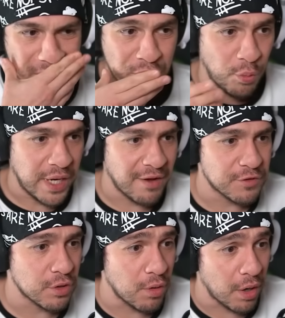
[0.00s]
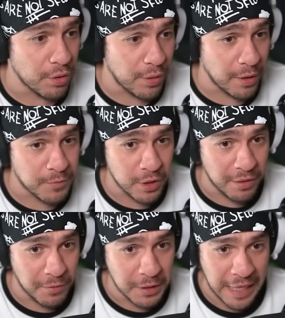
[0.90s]
Do we have to go all the way up to
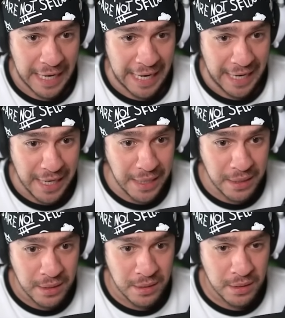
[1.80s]
level 9?